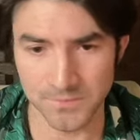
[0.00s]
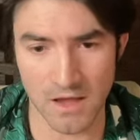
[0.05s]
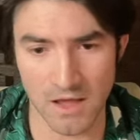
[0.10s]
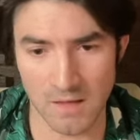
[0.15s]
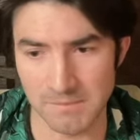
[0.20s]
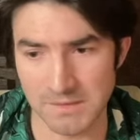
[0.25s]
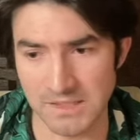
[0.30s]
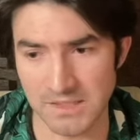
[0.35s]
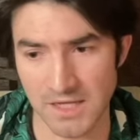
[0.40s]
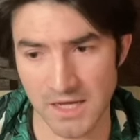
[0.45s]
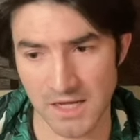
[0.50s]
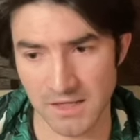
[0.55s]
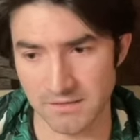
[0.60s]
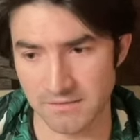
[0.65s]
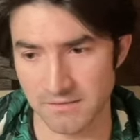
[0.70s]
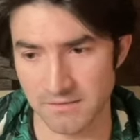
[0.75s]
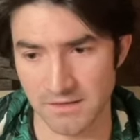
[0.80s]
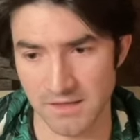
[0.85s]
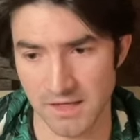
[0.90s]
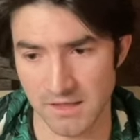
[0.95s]
I mean, I,
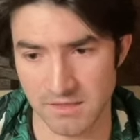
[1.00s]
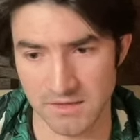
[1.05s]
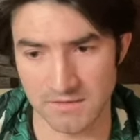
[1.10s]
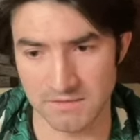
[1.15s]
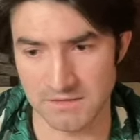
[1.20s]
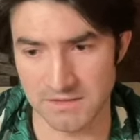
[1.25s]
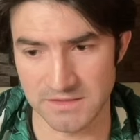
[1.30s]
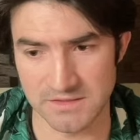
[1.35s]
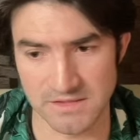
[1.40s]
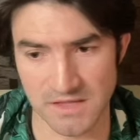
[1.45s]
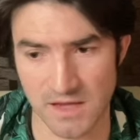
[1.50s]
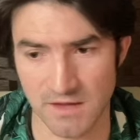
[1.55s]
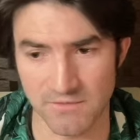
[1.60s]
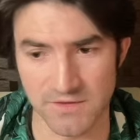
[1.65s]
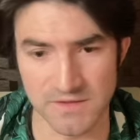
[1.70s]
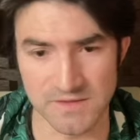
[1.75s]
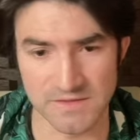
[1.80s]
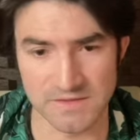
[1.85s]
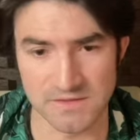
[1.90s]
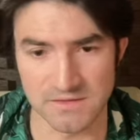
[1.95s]
I think that it's
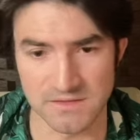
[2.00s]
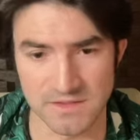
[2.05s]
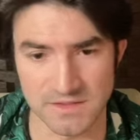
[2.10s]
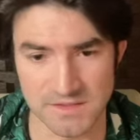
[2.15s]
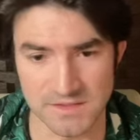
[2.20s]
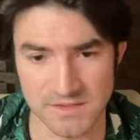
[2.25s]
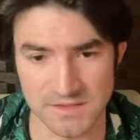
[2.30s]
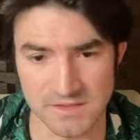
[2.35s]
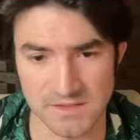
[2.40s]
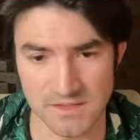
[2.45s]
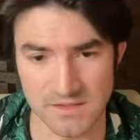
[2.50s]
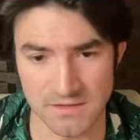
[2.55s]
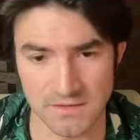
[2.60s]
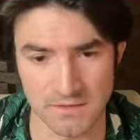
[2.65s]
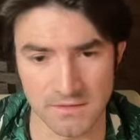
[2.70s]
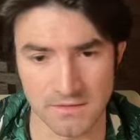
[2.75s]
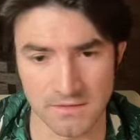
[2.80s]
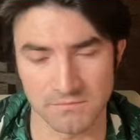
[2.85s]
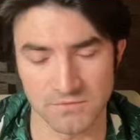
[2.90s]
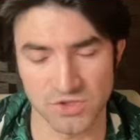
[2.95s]
obvious that this is
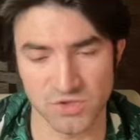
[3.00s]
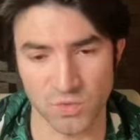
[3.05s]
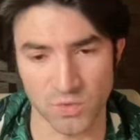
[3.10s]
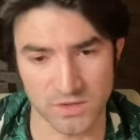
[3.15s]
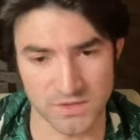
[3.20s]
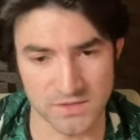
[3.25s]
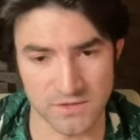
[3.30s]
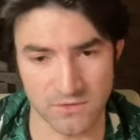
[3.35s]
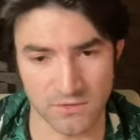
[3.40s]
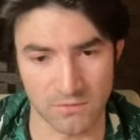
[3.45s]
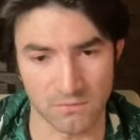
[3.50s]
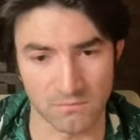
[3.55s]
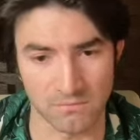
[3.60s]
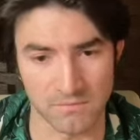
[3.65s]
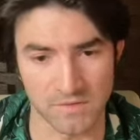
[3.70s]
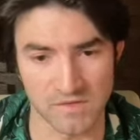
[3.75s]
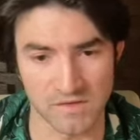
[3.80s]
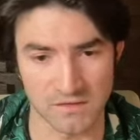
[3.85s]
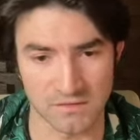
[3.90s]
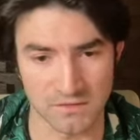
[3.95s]
a short term
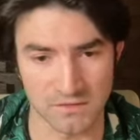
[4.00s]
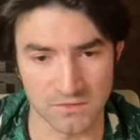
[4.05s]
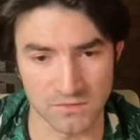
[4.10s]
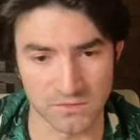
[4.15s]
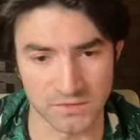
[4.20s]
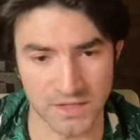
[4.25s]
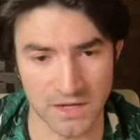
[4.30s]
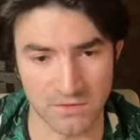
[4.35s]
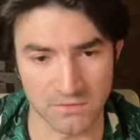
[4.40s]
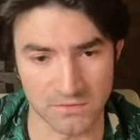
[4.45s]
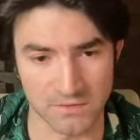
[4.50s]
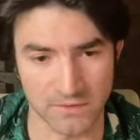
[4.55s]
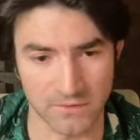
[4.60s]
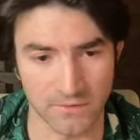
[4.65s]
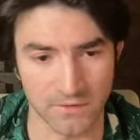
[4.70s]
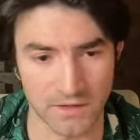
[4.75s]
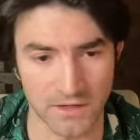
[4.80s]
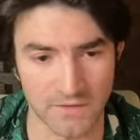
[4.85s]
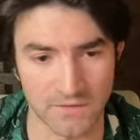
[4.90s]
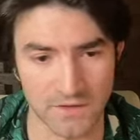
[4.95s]
cyclical
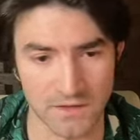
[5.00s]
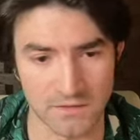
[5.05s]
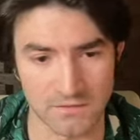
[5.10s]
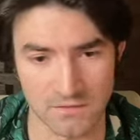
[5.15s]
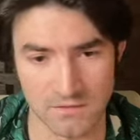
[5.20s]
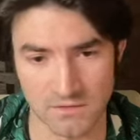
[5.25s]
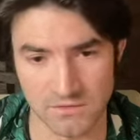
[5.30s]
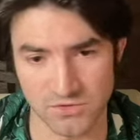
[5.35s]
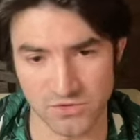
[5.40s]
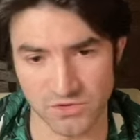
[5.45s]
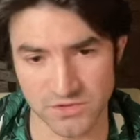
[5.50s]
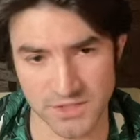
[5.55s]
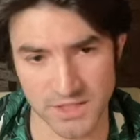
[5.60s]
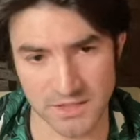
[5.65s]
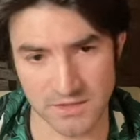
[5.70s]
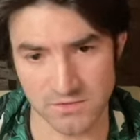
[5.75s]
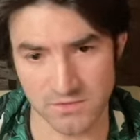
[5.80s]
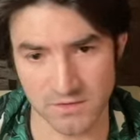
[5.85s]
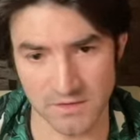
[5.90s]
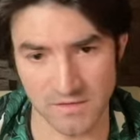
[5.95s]
downturn and that the
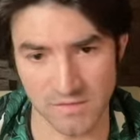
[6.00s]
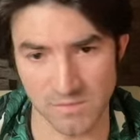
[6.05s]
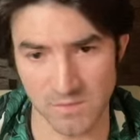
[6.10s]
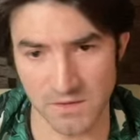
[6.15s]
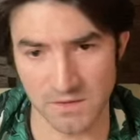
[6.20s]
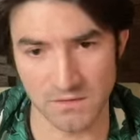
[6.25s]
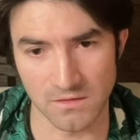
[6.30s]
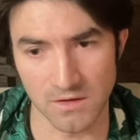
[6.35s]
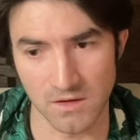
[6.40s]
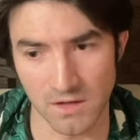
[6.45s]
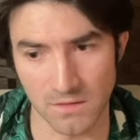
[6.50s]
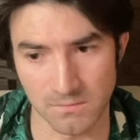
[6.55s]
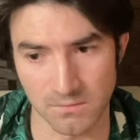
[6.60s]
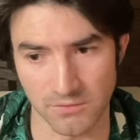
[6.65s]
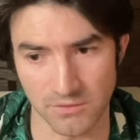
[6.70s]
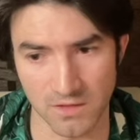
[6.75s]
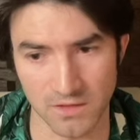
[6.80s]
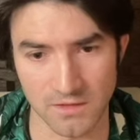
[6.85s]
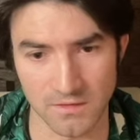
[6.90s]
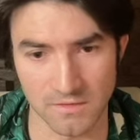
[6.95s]
trajectory has been up,
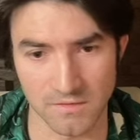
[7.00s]
right?